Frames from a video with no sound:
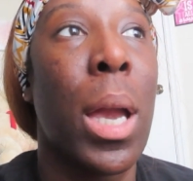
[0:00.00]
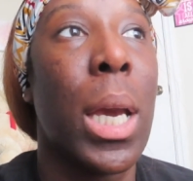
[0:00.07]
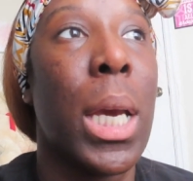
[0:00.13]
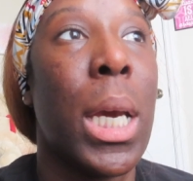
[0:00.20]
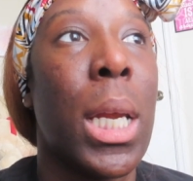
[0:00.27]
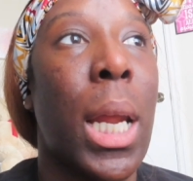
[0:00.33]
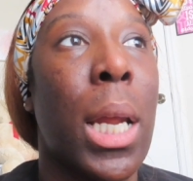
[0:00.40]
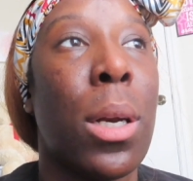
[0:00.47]

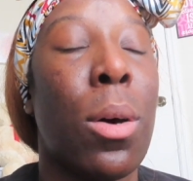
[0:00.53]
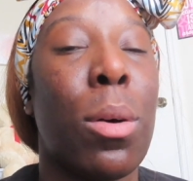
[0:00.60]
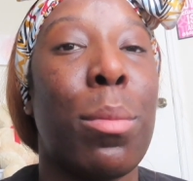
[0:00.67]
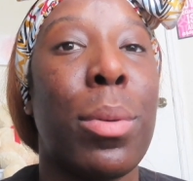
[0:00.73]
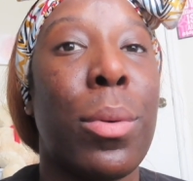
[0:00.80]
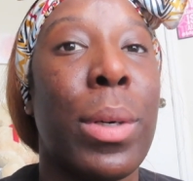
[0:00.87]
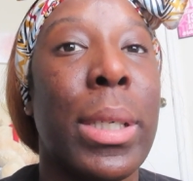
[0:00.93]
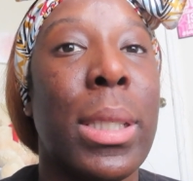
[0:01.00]
And I know the
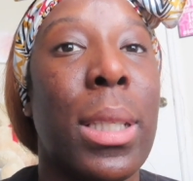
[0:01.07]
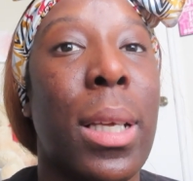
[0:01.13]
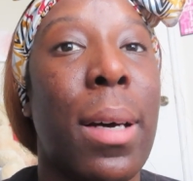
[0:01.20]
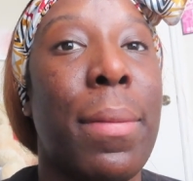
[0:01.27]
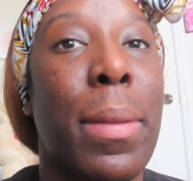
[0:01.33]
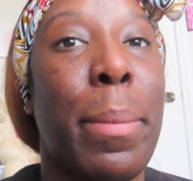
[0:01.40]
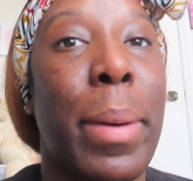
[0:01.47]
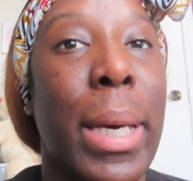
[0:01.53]
boys
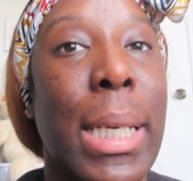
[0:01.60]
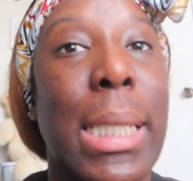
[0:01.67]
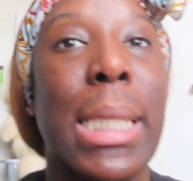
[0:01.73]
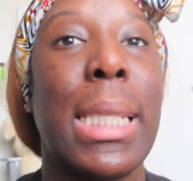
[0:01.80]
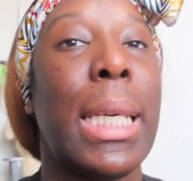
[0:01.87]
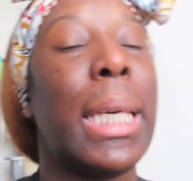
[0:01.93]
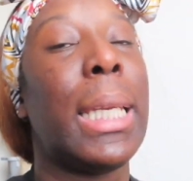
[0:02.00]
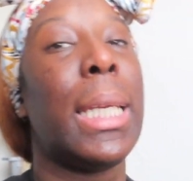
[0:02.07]
love the baked
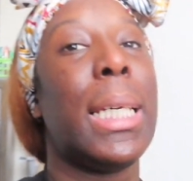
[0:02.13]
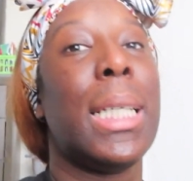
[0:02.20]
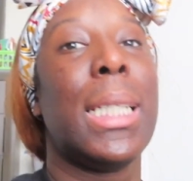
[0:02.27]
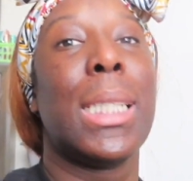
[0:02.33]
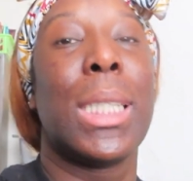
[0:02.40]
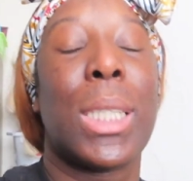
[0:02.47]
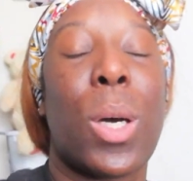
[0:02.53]
ziti,